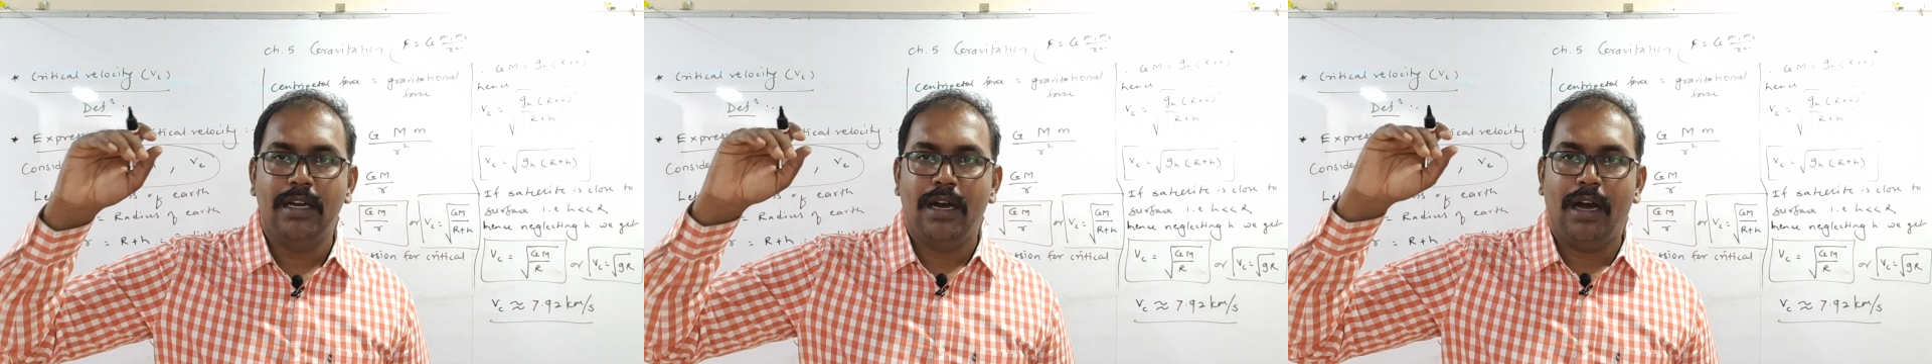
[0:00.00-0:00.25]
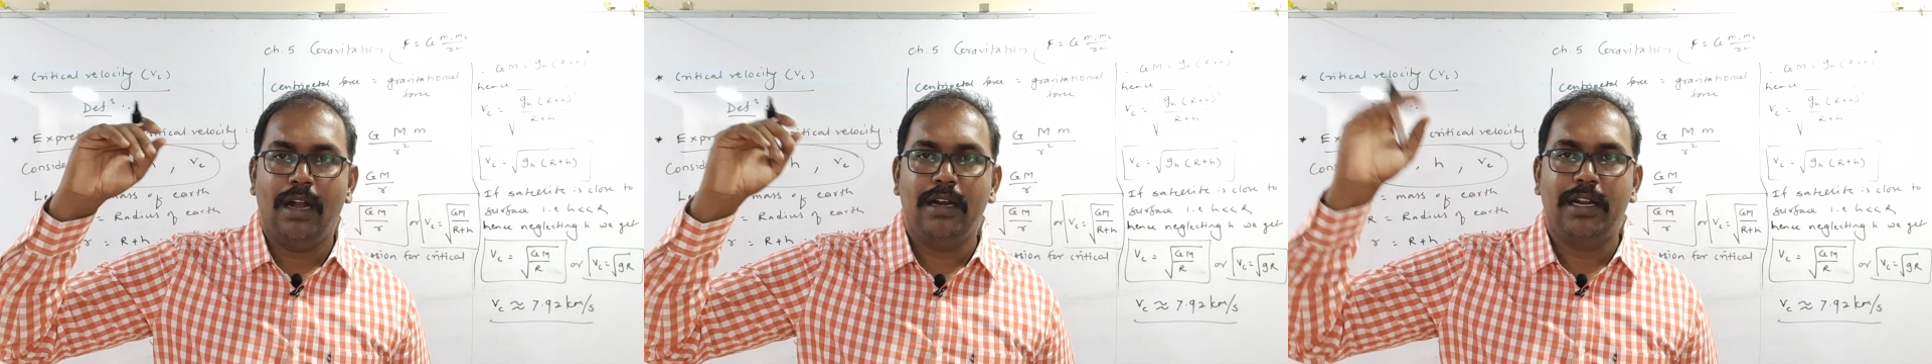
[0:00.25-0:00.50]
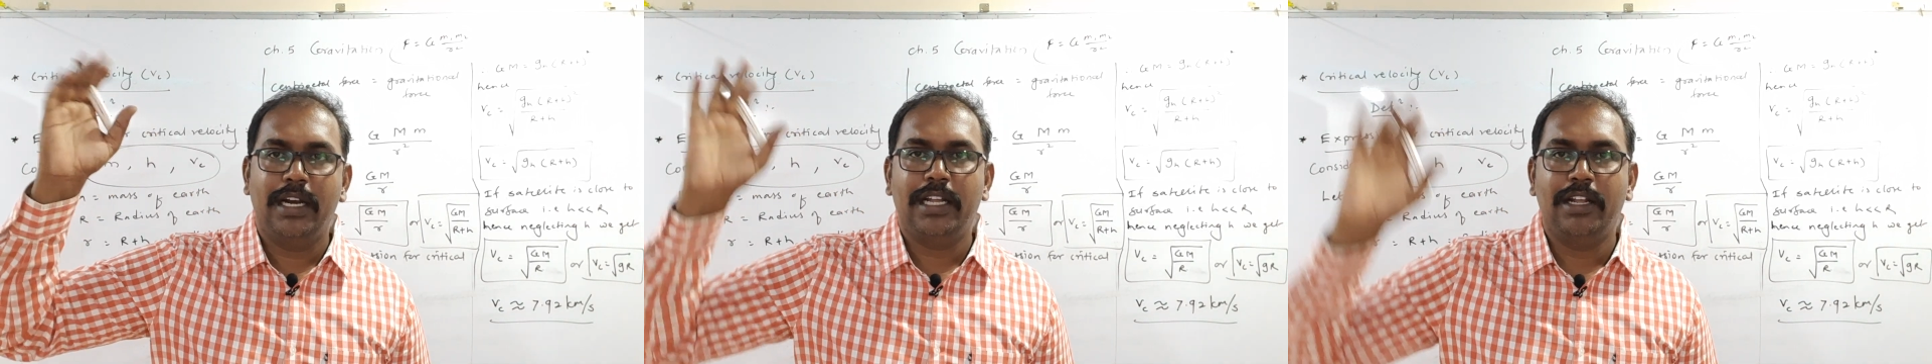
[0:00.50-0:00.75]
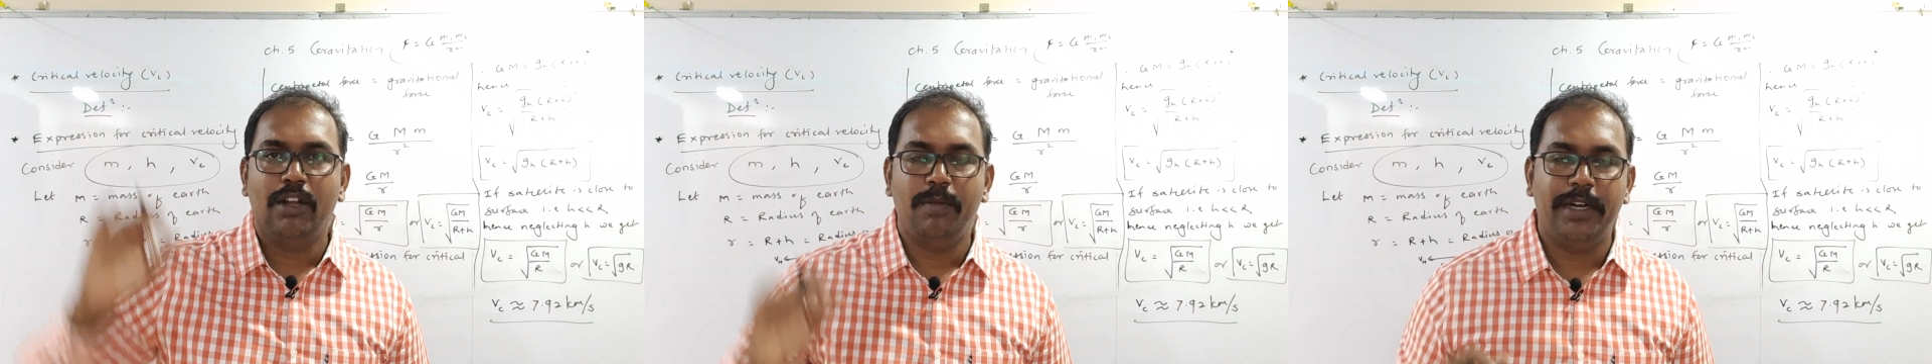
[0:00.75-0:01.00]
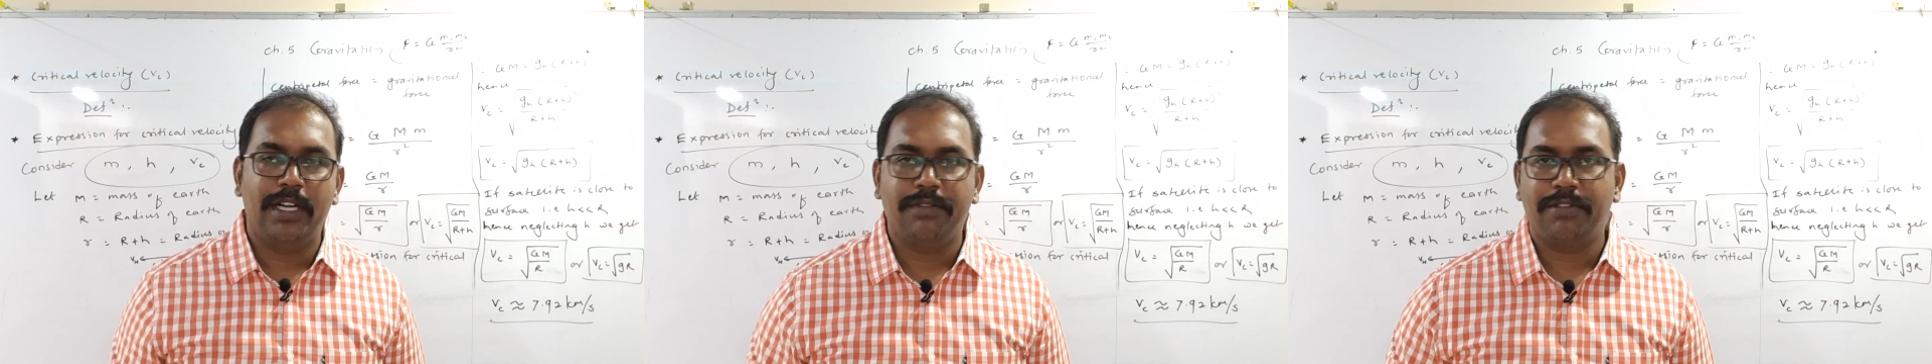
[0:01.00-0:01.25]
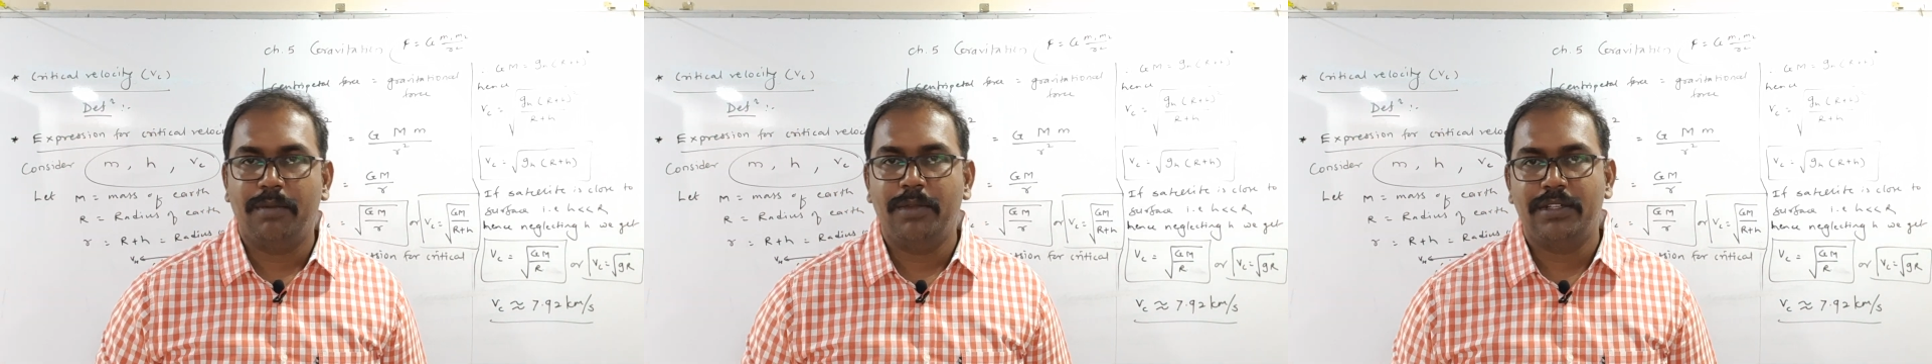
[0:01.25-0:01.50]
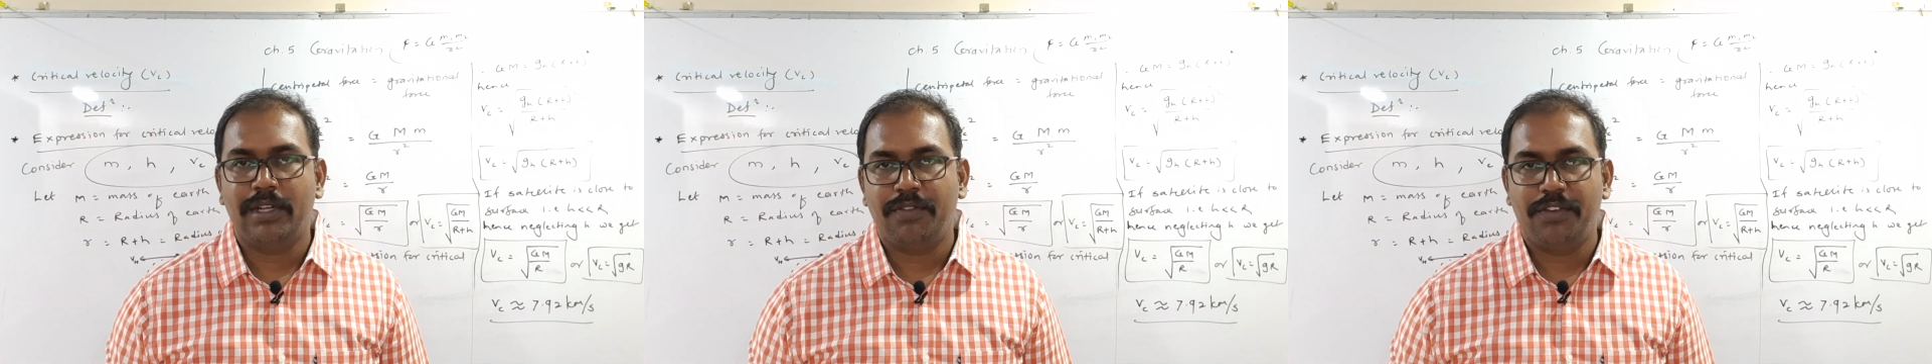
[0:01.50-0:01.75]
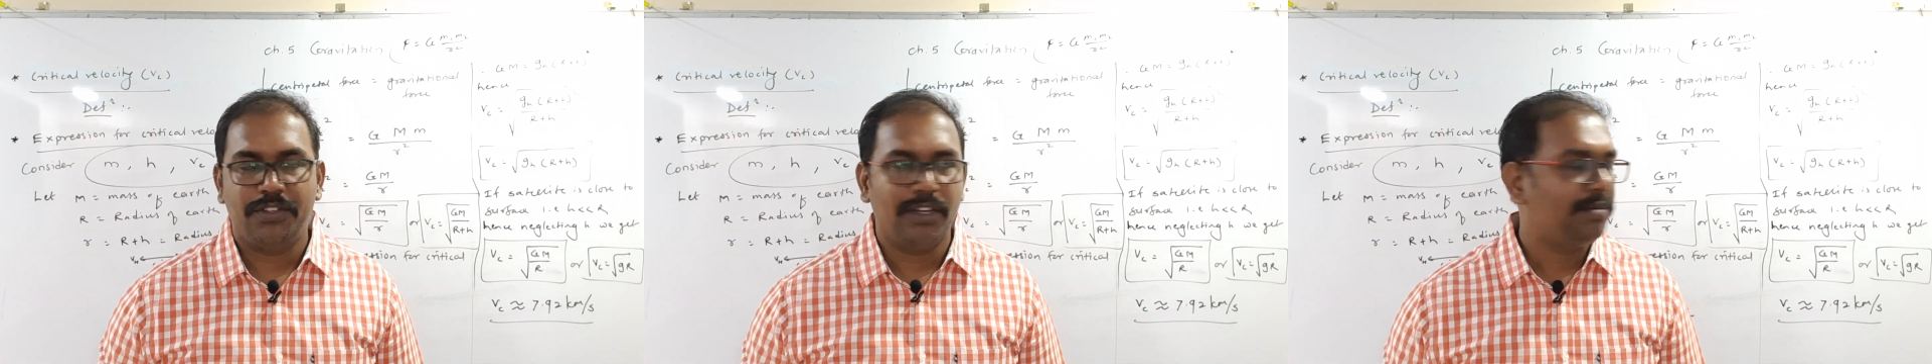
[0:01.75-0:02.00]
100 km from the
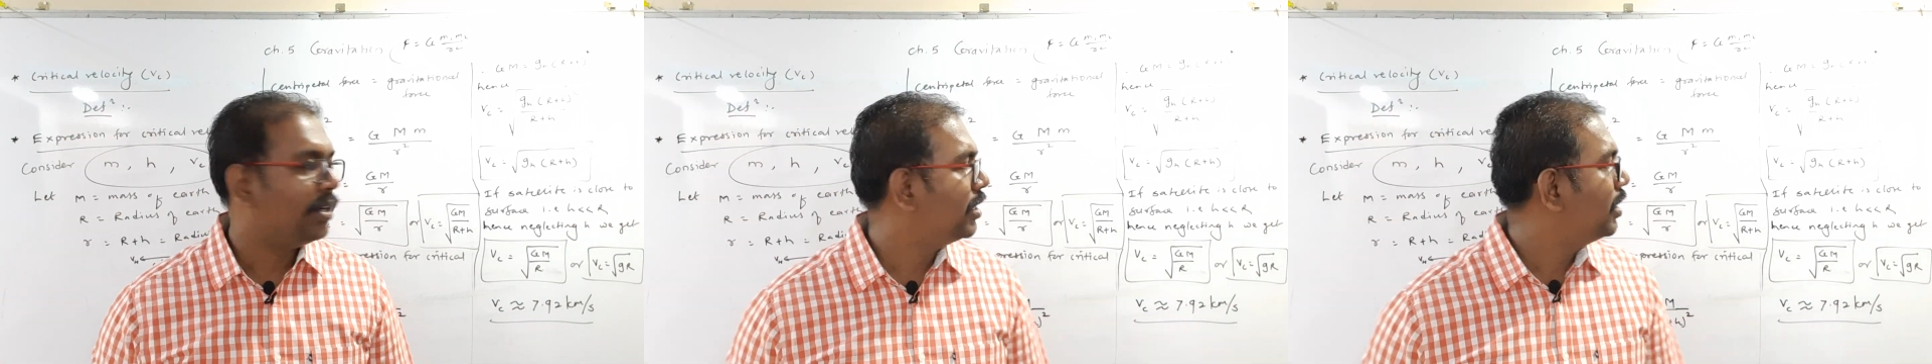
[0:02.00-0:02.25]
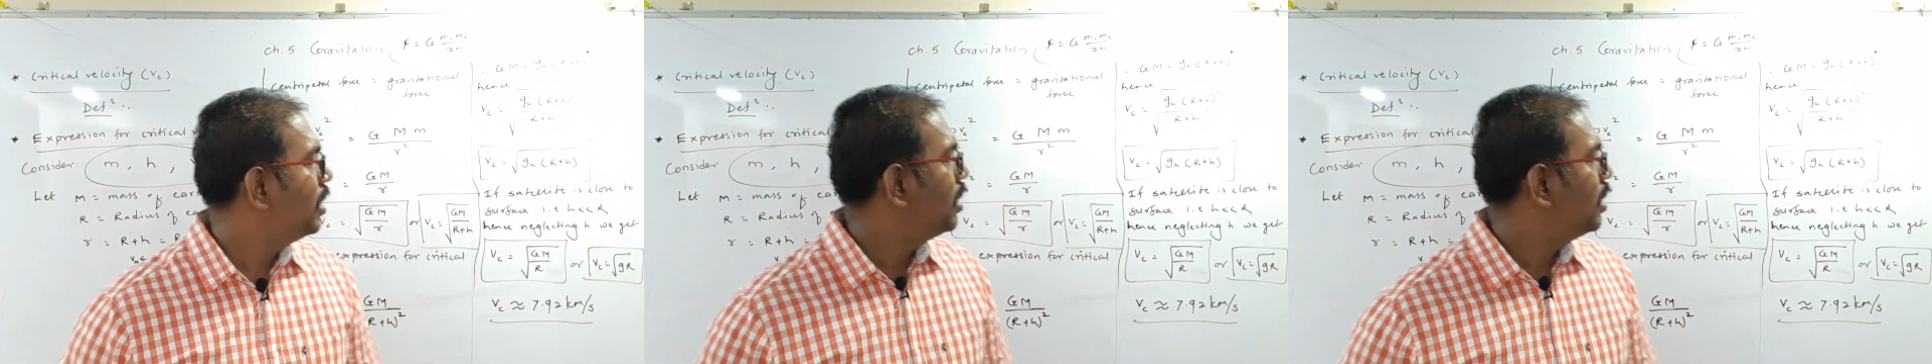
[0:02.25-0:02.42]
surface of earth?